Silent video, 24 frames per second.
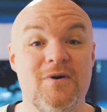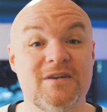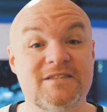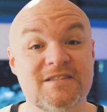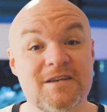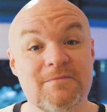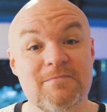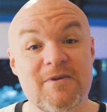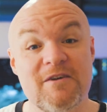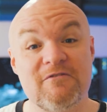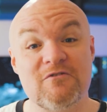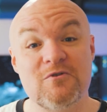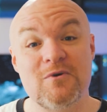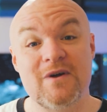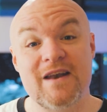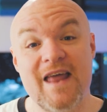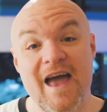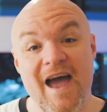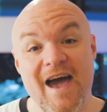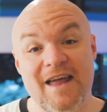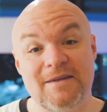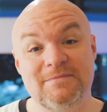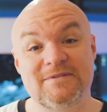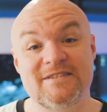What's up everyone?
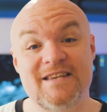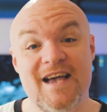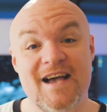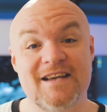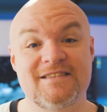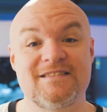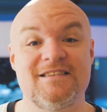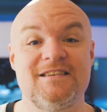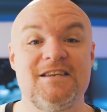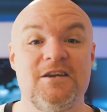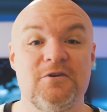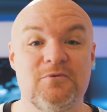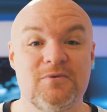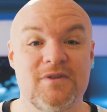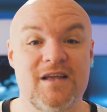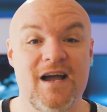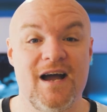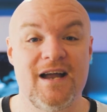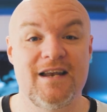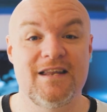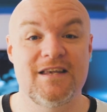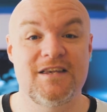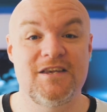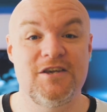Adam Saxton here with Guy
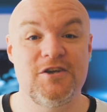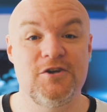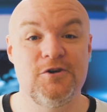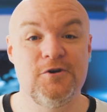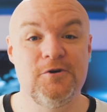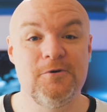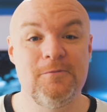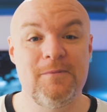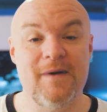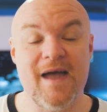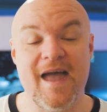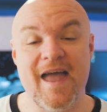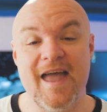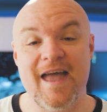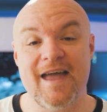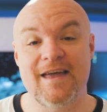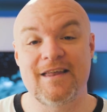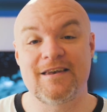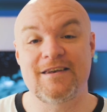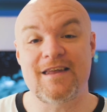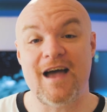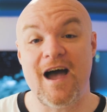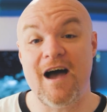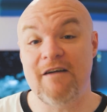in a Cube
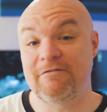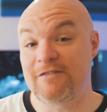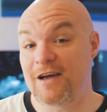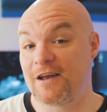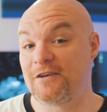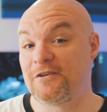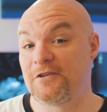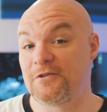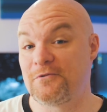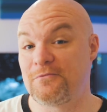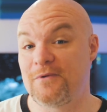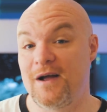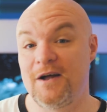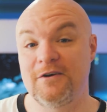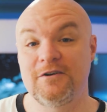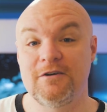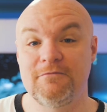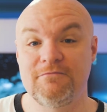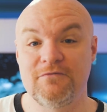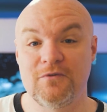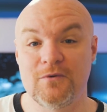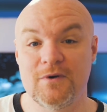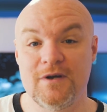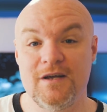and I've got another
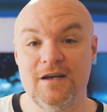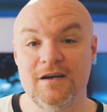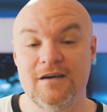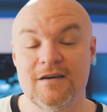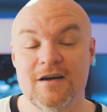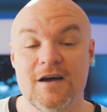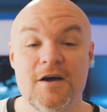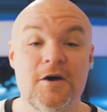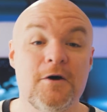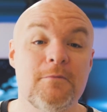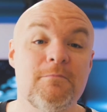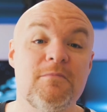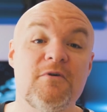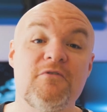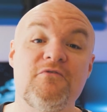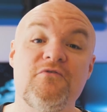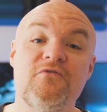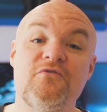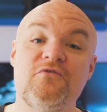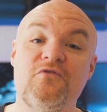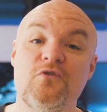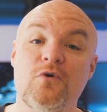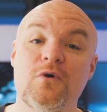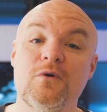roundup for you.
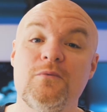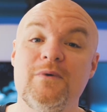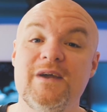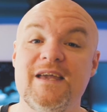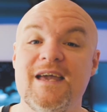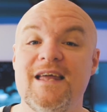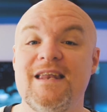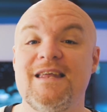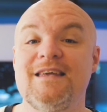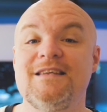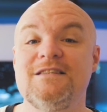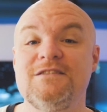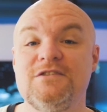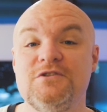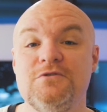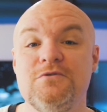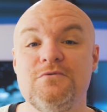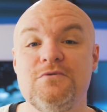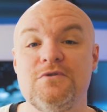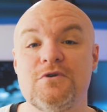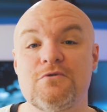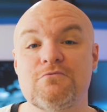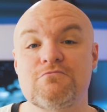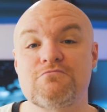Before we get
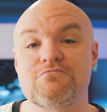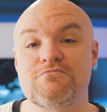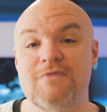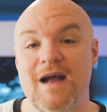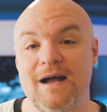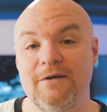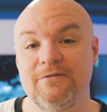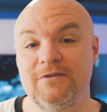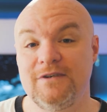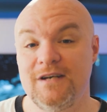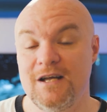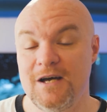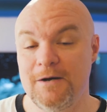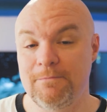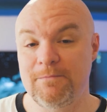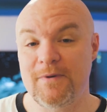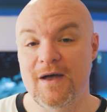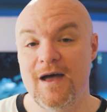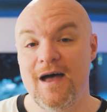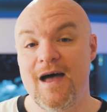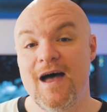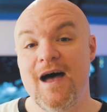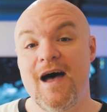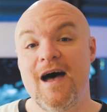into the roundup,
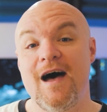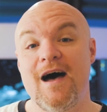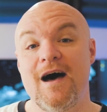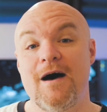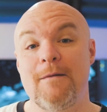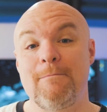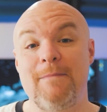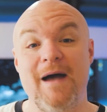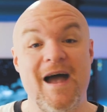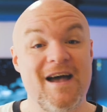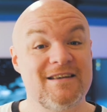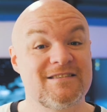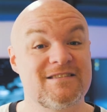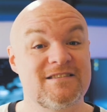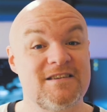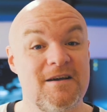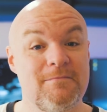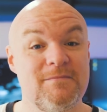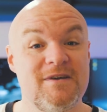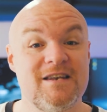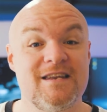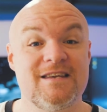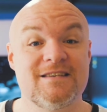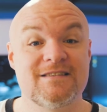Pass
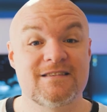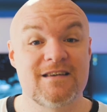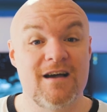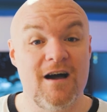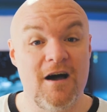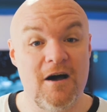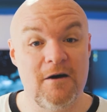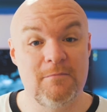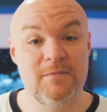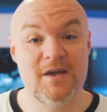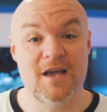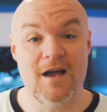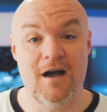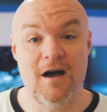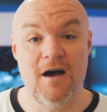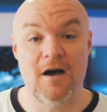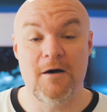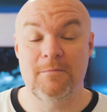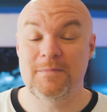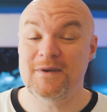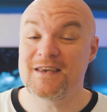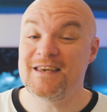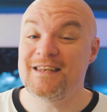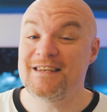Summit is coming
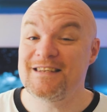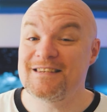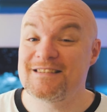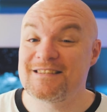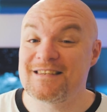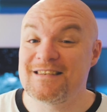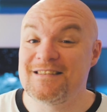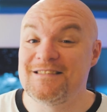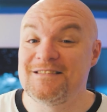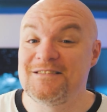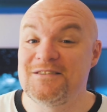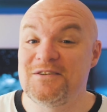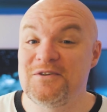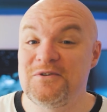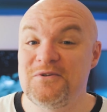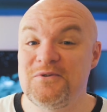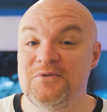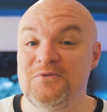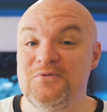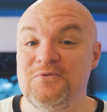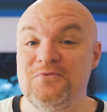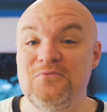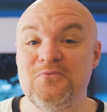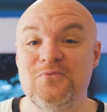up. It is in
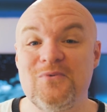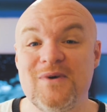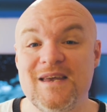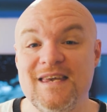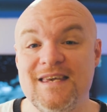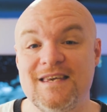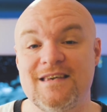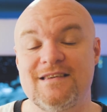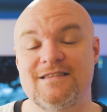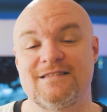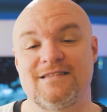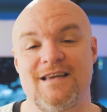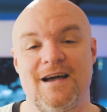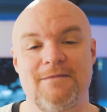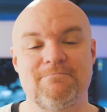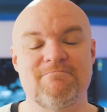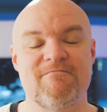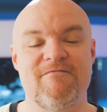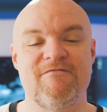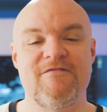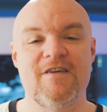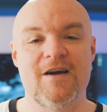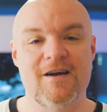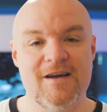two weeks.
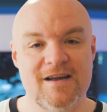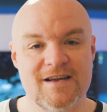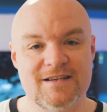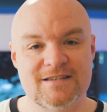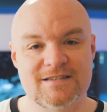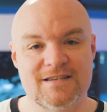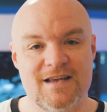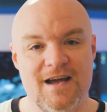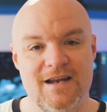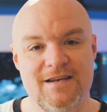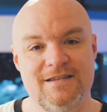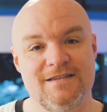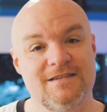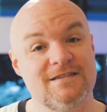I'm very excited.